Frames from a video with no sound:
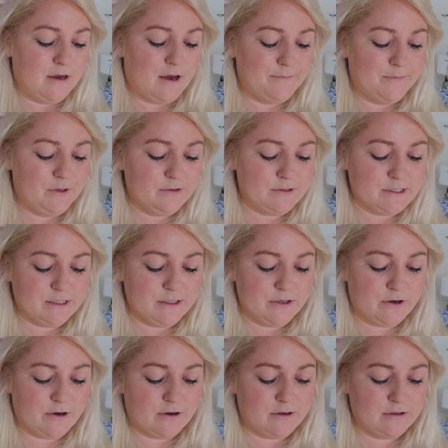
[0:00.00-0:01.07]
I'm using
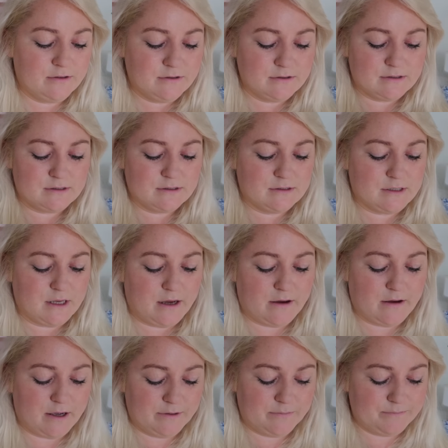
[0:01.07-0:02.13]
yarns that
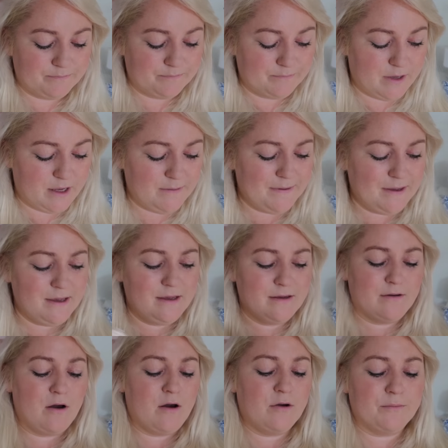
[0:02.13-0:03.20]
I
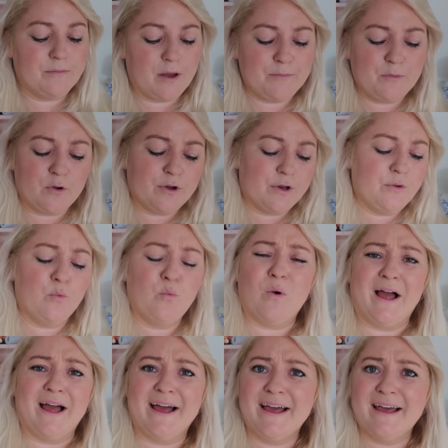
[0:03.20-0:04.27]
maybe aren't, I'm not gonna
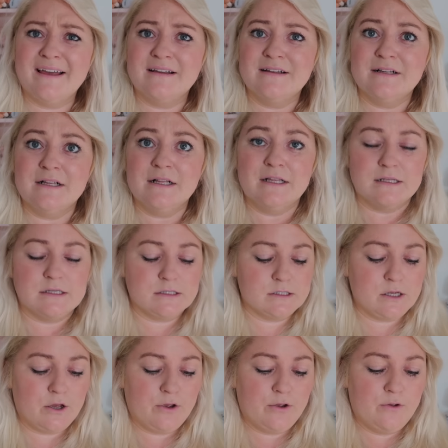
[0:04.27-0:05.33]
wear.
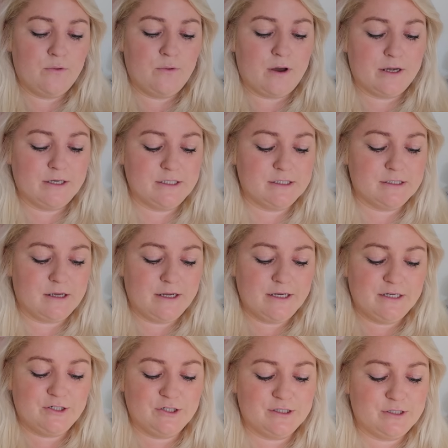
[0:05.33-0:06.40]
So I
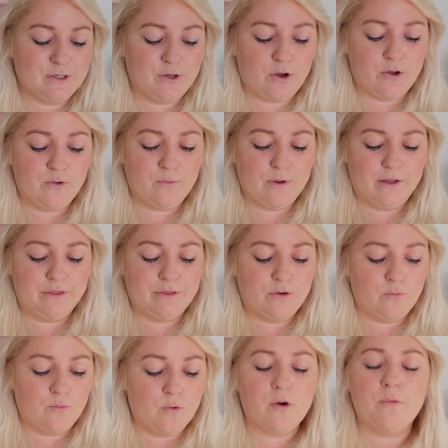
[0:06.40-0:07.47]
decided just to go with,
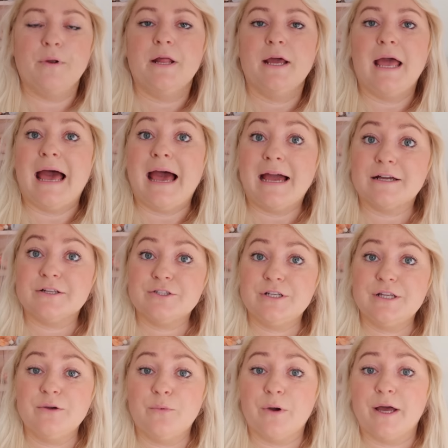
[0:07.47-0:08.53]
what would I
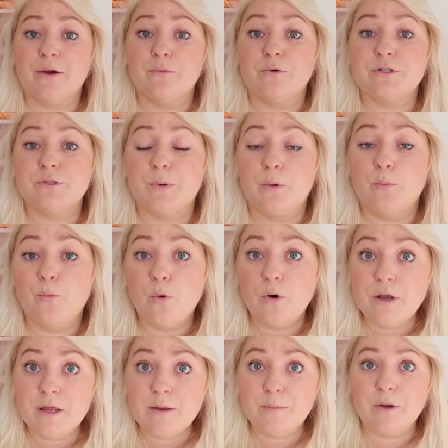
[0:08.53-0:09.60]
actually wear? What do I
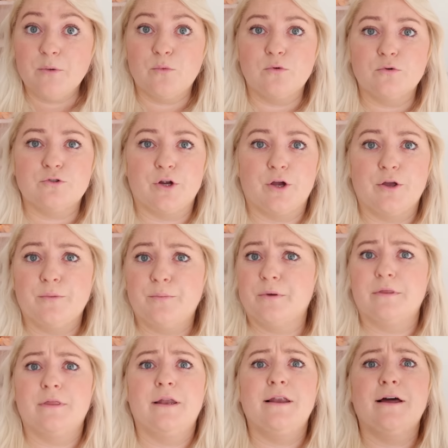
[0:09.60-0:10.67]
want in my wardrobe?
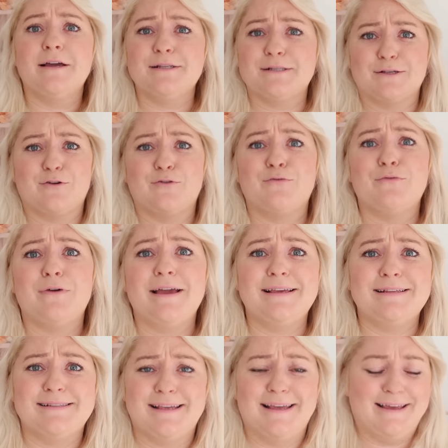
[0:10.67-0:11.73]
Life's
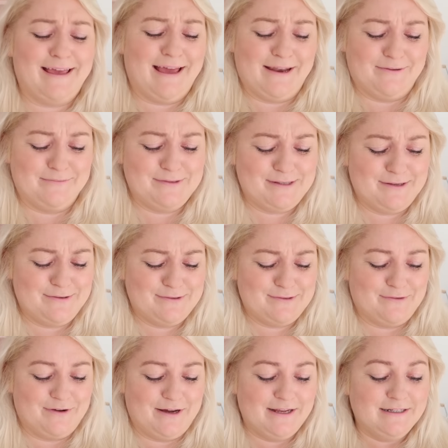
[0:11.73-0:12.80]
crazy again, I'm so
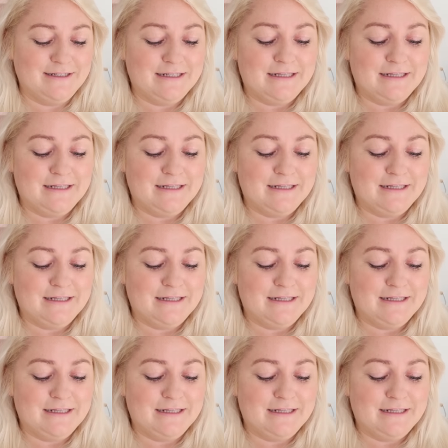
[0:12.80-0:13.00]
sorry.